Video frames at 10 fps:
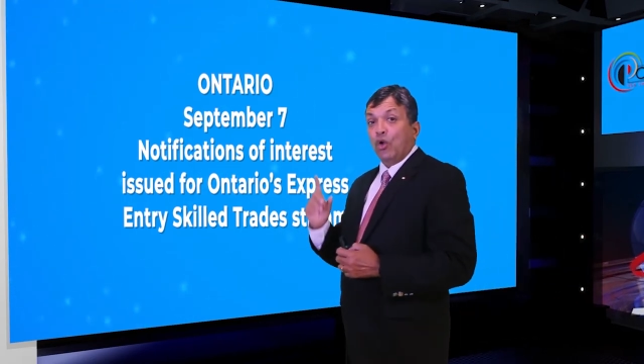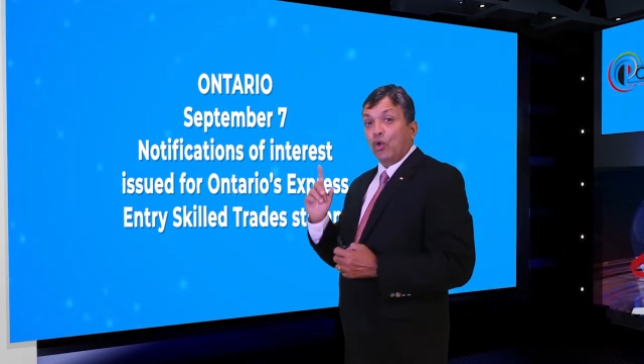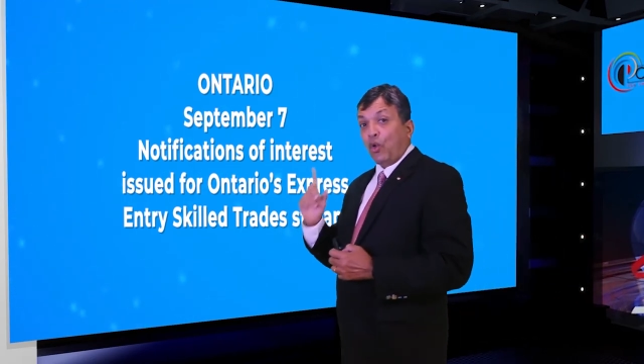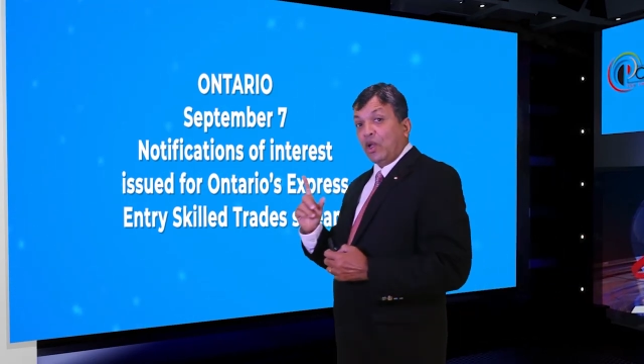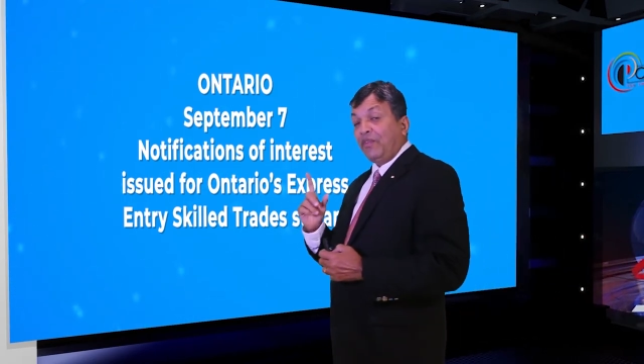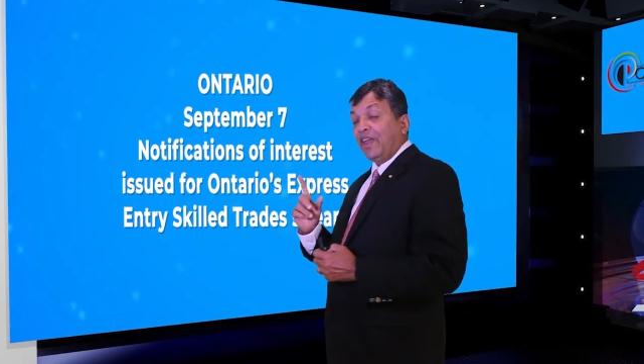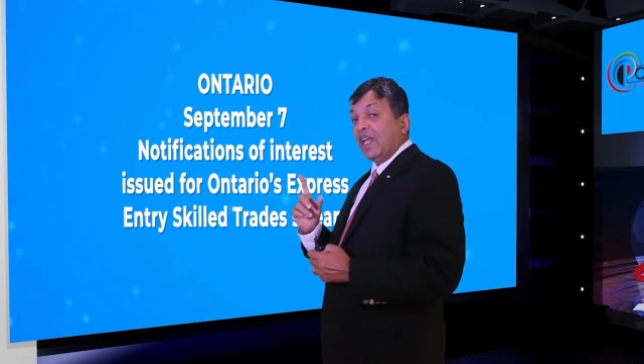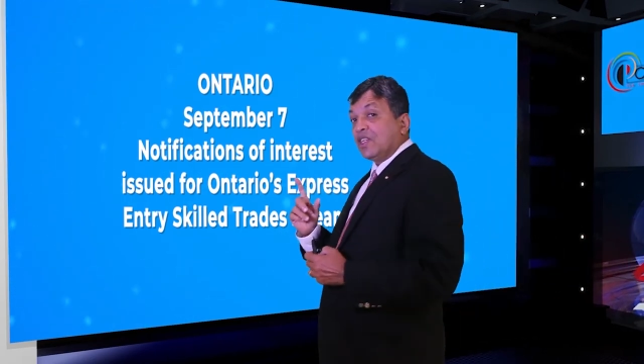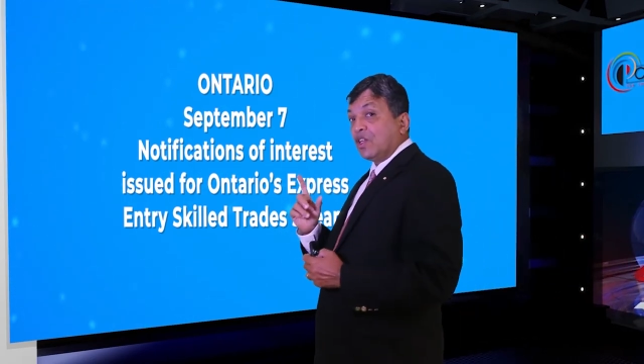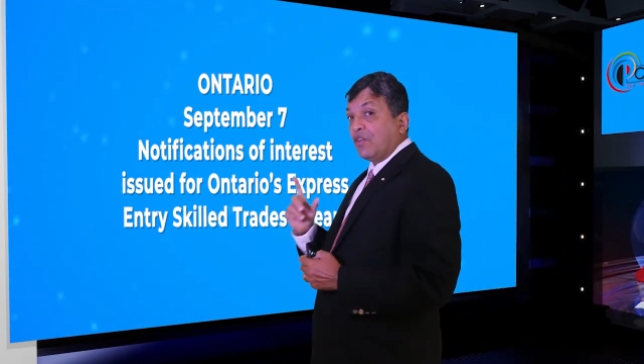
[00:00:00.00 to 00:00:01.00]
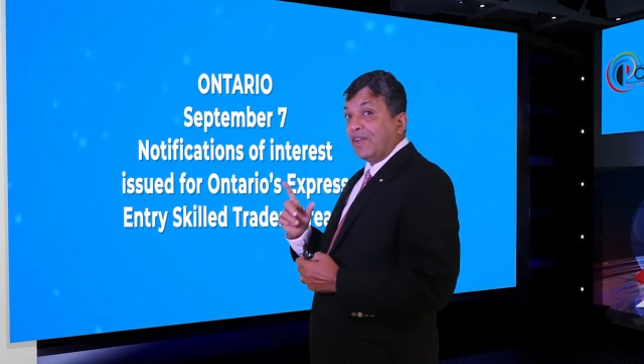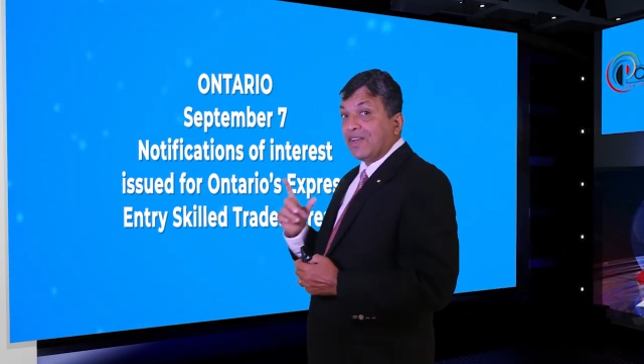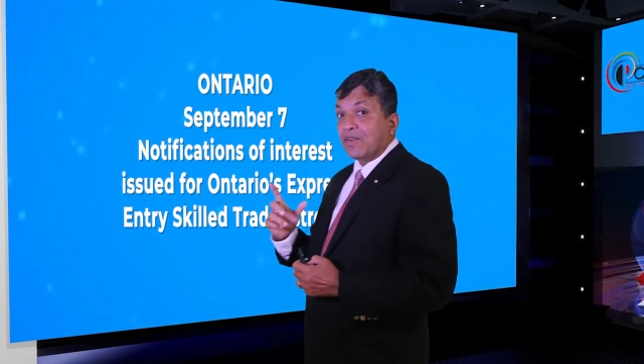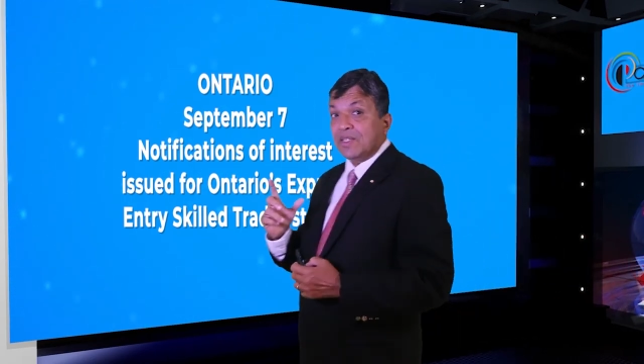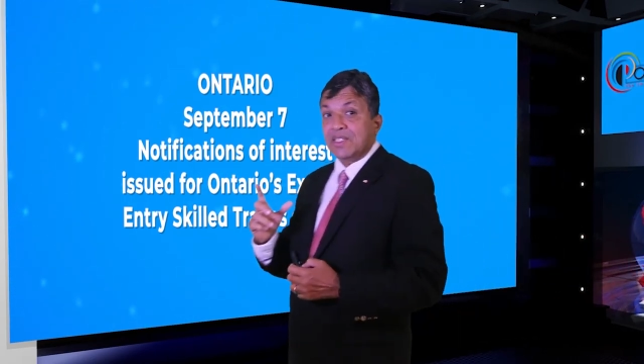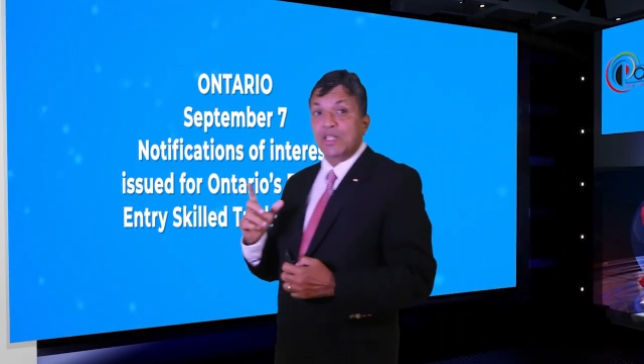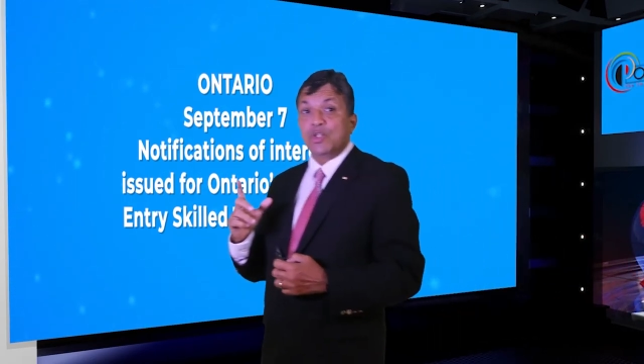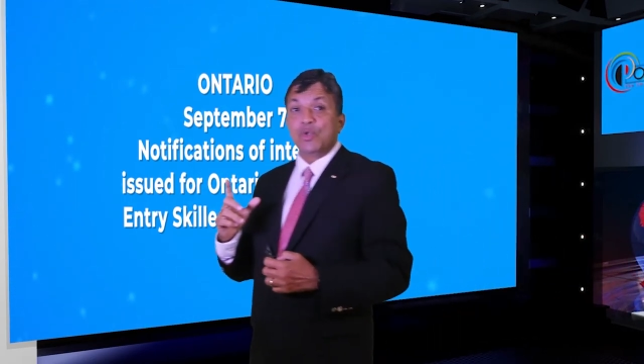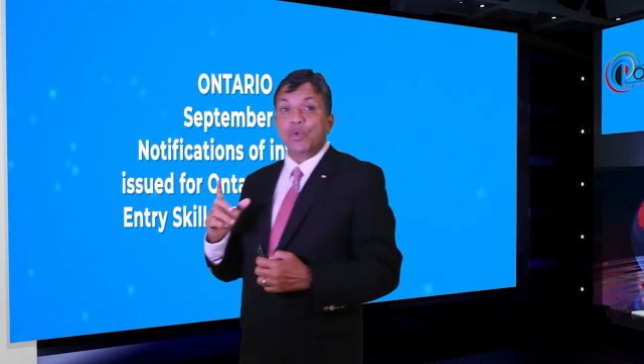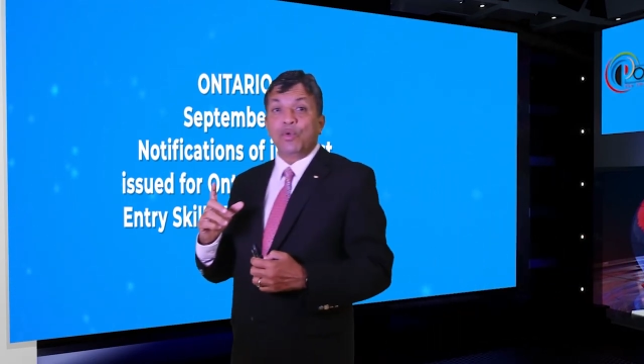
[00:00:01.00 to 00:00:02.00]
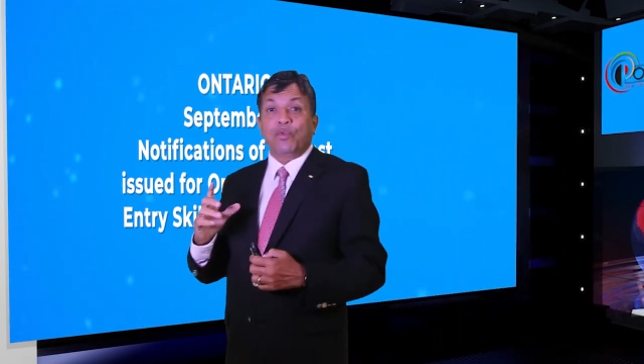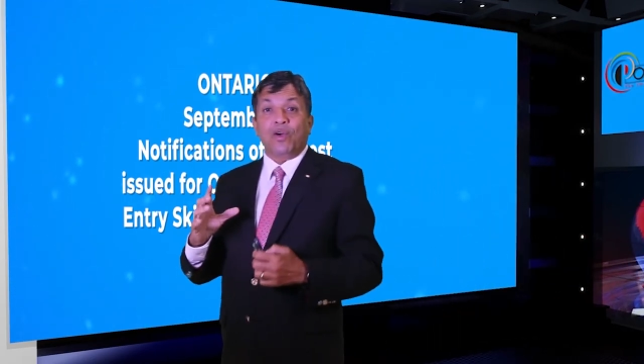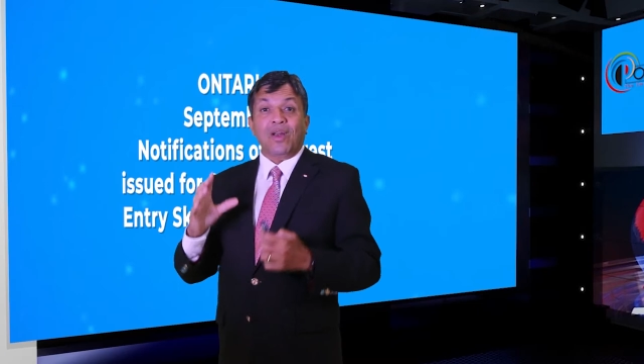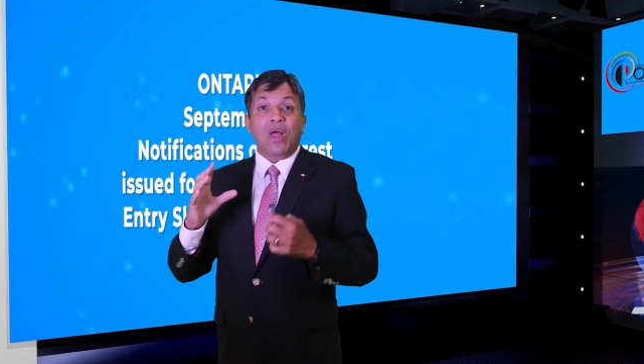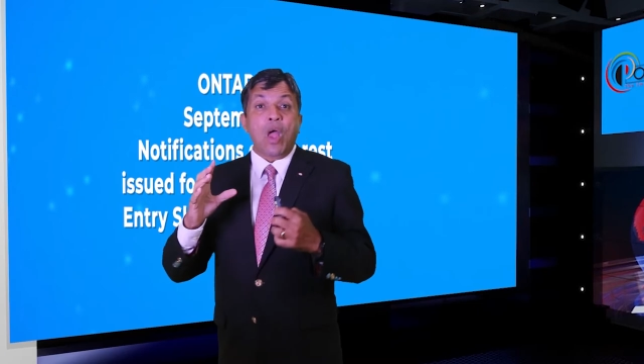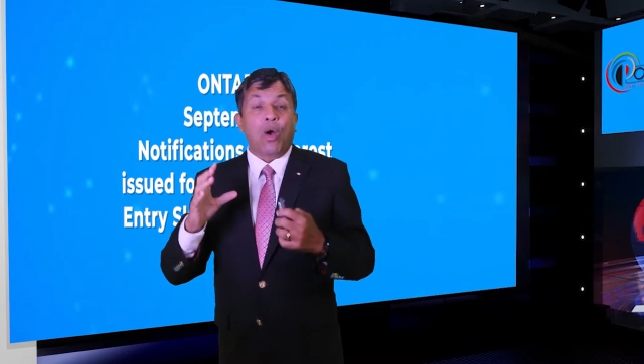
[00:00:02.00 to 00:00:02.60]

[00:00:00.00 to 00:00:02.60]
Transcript: Notification of interest issued for